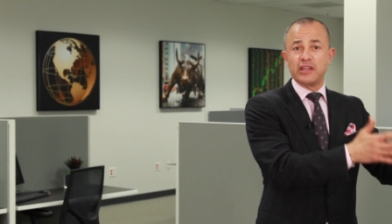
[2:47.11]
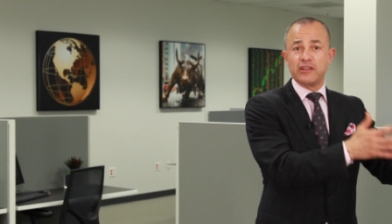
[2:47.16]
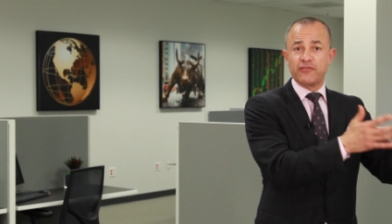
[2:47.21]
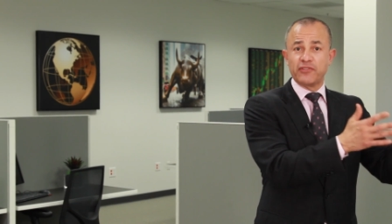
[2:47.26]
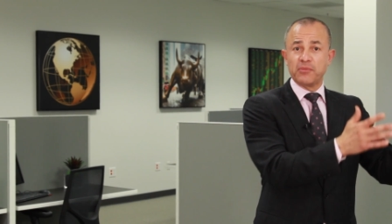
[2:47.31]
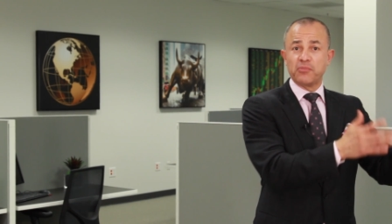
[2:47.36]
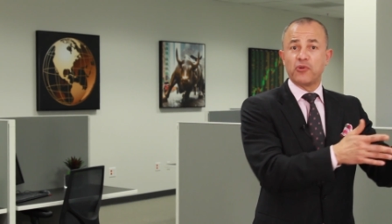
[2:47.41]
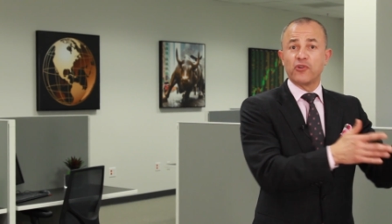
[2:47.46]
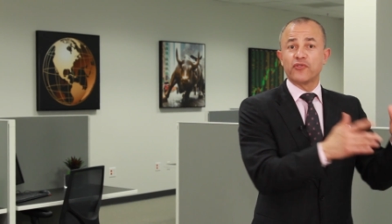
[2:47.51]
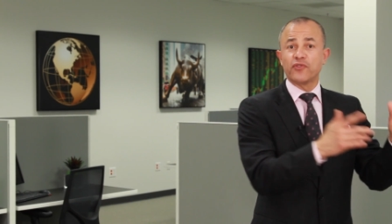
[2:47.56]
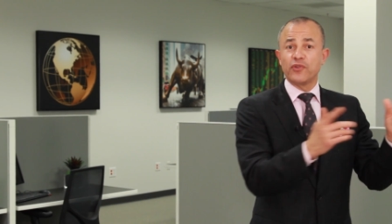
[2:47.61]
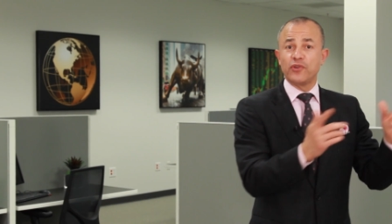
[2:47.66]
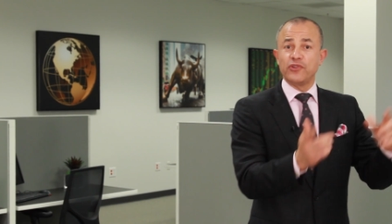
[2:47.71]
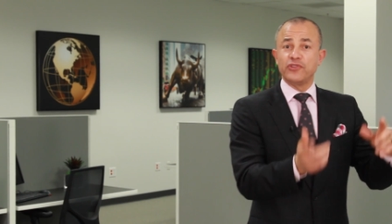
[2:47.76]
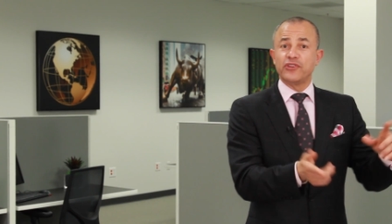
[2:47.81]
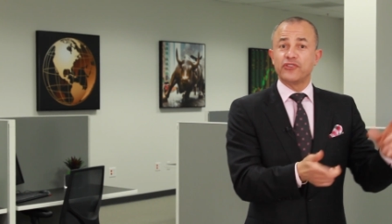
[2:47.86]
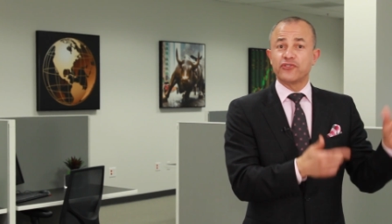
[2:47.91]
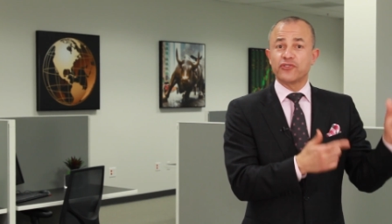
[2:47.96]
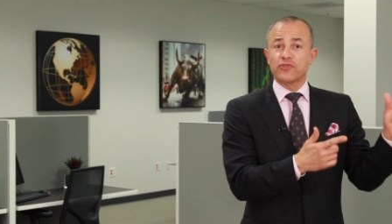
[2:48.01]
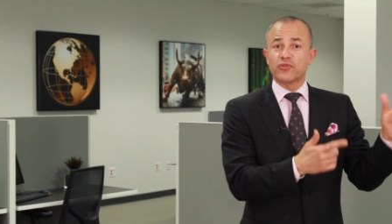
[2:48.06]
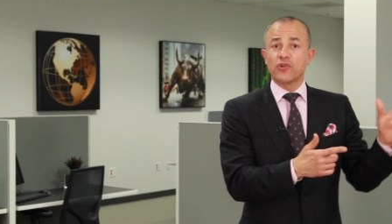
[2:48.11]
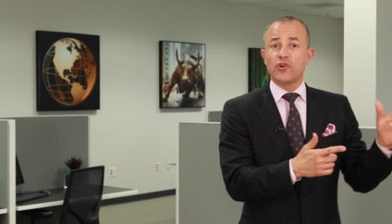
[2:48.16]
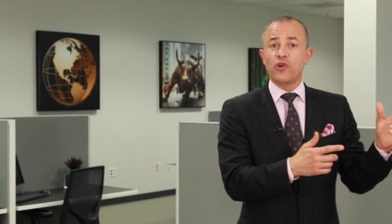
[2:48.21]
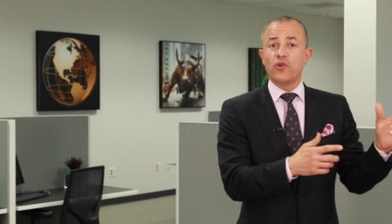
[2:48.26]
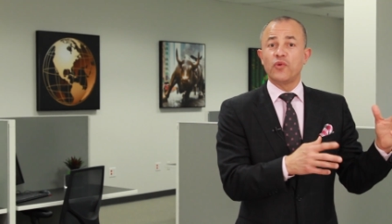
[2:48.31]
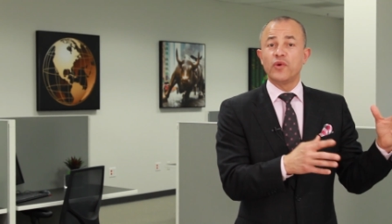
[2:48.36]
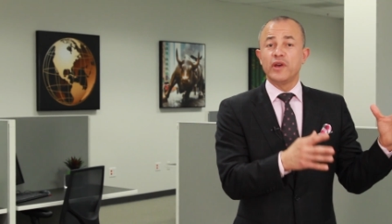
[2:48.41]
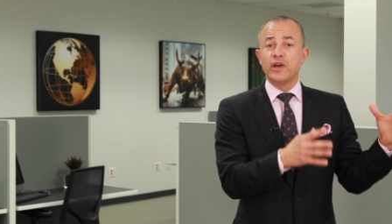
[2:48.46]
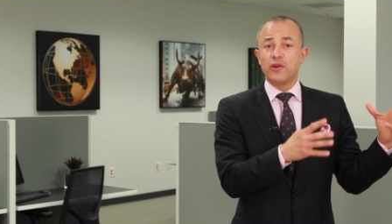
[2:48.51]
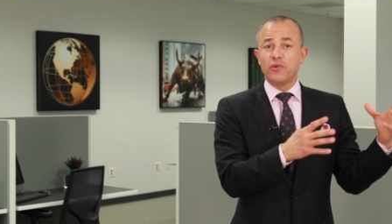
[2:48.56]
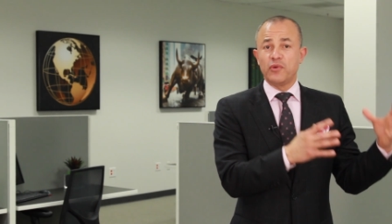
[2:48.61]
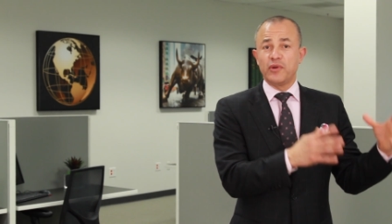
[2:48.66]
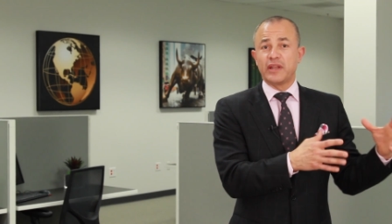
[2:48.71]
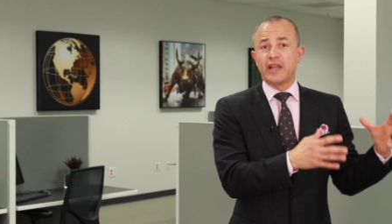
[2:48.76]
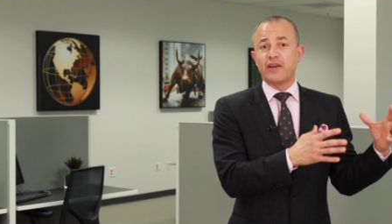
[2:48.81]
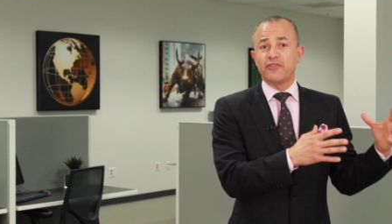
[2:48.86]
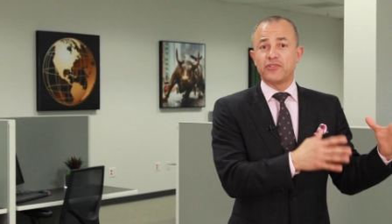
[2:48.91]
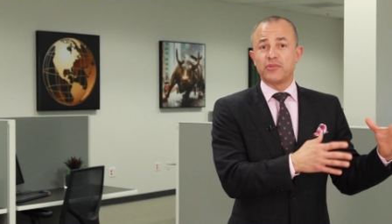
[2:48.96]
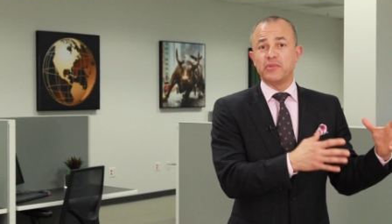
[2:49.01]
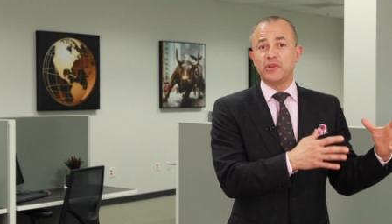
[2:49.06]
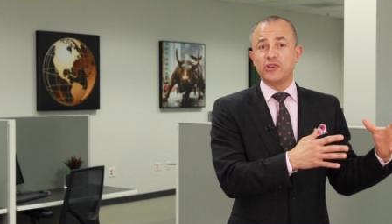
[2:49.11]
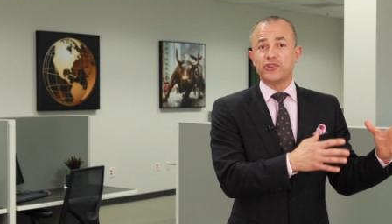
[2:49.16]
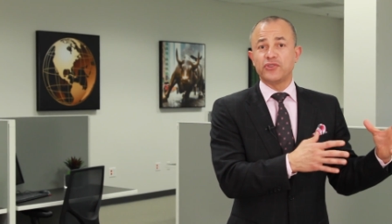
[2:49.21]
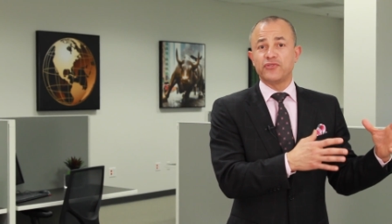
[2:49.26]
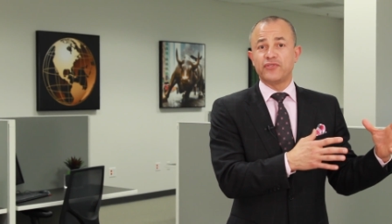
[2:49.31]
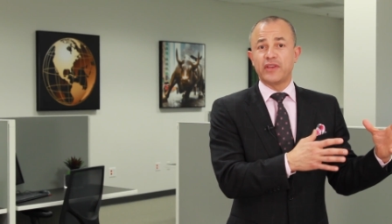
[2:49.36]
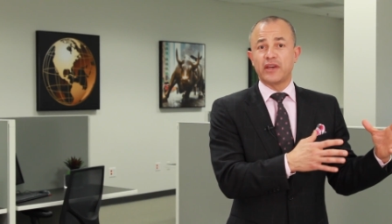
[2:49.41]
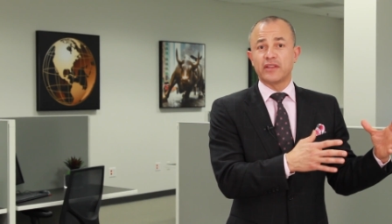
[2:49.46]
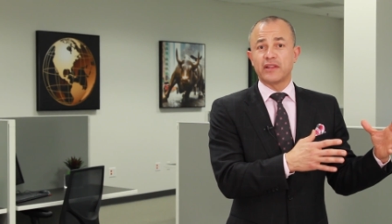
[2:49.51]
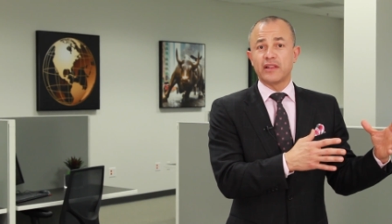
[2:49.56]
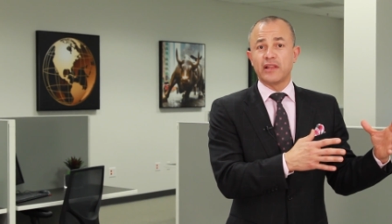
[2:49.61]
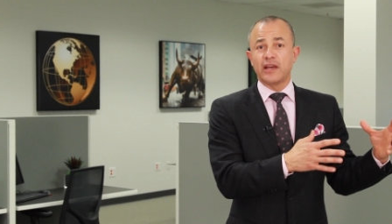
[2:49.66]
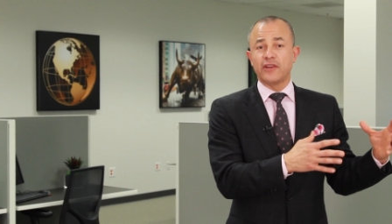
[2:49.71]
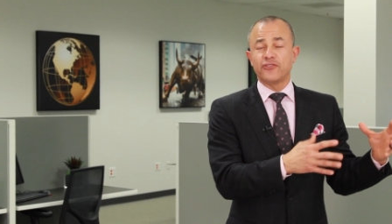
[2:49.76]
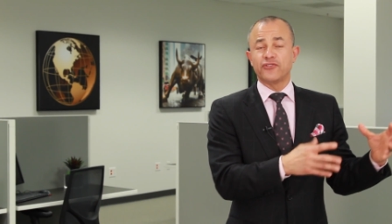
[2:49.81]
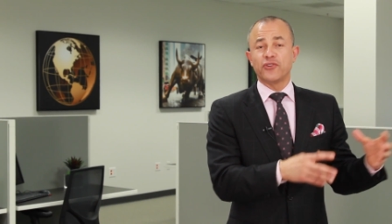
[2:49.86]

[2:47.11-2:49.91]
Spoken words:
and if the portfolio doesn't grow, we could have some issues down the line.